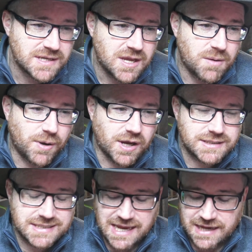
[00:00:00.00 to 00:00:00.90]

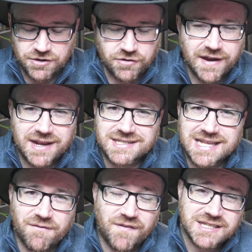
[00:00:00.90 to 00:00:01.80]
But Ukraine is
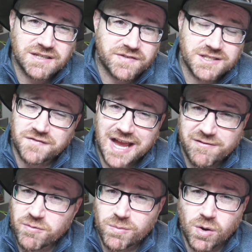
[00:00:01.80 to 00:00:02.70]
now fighting for
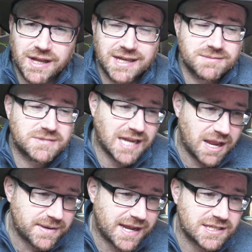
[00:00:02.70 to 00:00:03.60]
survival with one hand
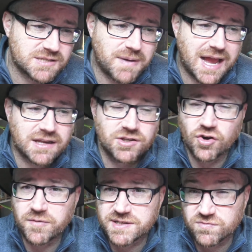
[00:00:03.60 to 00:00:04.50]
tied behind its back.
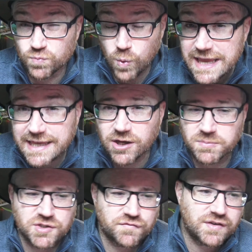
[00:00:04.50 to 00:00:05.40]
Europe is waking
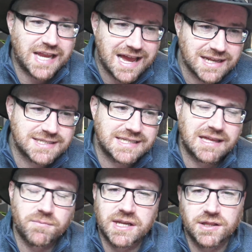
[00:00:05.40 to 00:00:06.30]
up to the reality
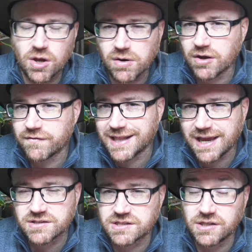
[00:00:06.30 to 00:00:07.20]
that we can no longer
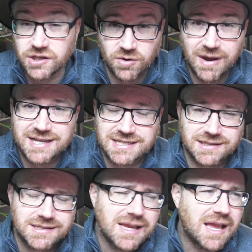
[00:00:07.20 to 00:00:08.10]
rely on the US,
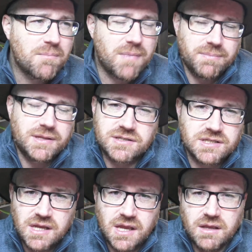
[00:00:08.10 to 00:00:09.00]
and maybe
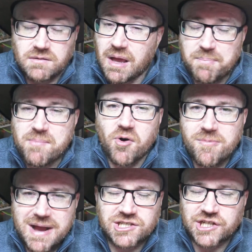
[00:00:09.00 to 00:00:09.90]
there's a bit more
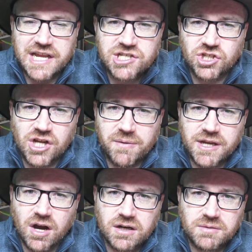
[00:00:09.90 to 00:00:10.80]
imagination
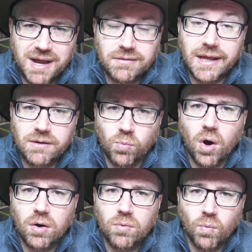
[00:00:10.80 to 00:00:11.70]
going on about like
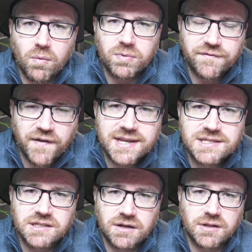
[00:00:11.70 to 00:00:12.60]
what we
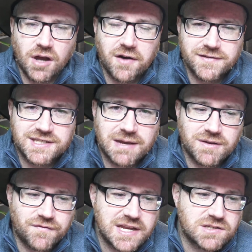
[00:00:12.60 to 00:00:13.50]
face, the horrors that
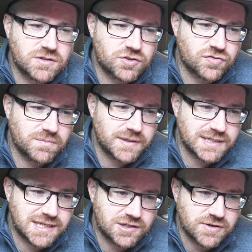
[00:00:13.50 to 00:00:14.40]
we face with Trump,
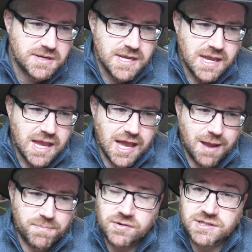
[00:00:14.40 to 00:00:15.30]
etc.
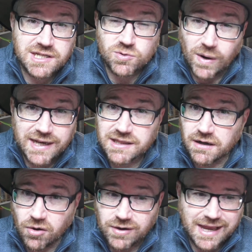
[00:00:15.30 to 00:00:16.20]
Putin is winning the
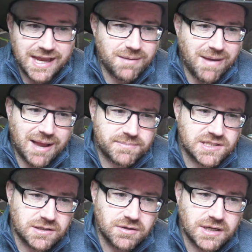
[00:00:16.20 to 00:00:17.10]
long game,
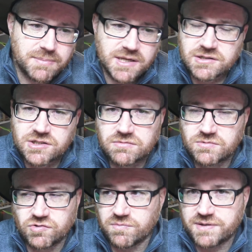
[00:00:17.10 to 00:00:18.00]
absolutely, because
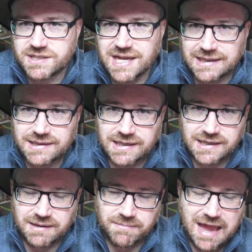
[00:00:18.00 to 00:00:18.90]
Trump is handing
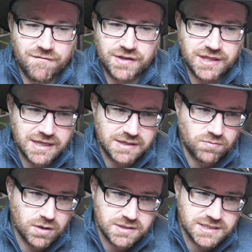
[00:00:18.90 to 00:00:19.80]
him everything he
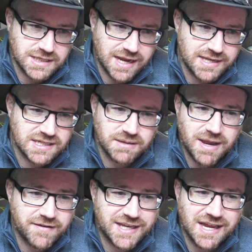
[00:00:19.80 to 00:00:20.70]
desires in
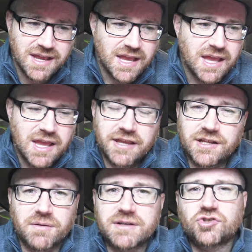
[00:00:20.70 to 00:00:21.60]
America.
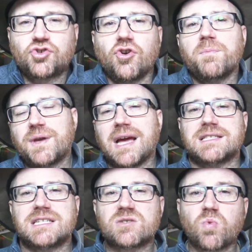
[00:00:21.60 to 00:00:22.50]
If Trump
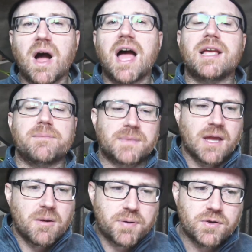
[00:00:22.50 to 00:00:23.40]
gets his way,
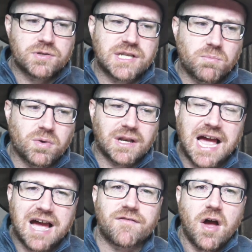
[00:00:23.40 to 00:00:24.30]
Putin will
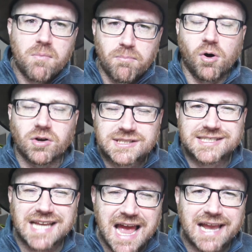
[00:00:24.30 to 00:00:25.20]
have more
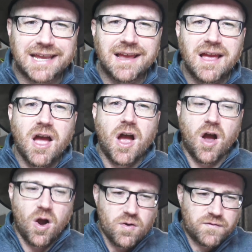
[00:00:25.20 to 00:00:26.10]
say
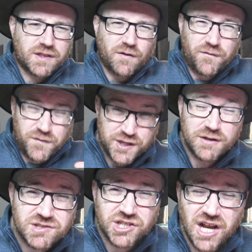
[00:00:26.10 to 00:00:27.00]
over the
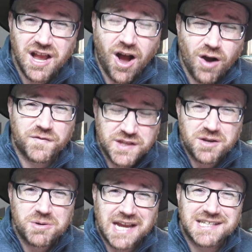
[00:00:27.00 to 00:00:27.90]
future of the
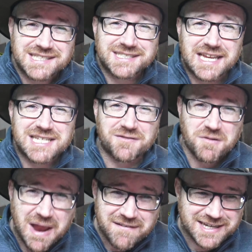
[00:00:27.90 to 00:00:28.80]
United States of
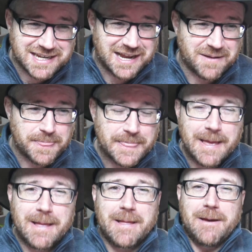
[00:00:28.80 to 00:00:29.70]
America
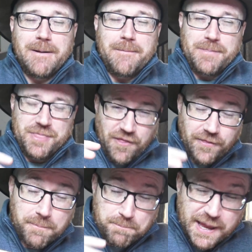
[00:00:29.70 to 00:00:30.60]
than
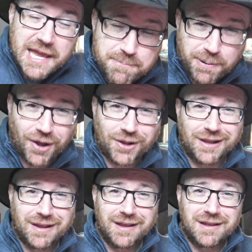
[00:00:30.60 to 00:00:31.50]
the
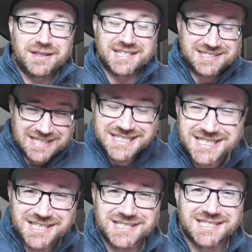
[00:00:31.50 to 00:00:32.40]
people, the
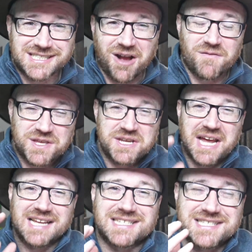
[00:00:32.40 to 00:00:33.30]
citizens of the
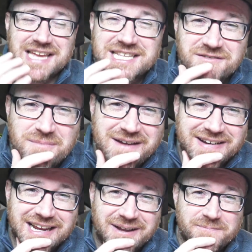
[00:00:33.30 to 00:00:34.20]
United States of
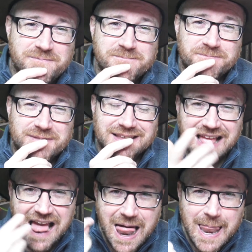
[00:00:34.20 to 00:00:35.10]
America.
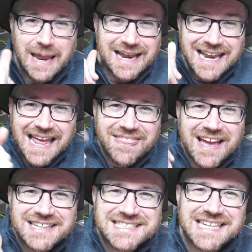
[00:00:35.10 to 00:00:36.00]
Let
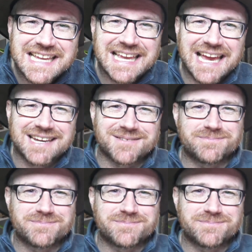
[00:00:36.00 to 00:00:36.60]
that sink in.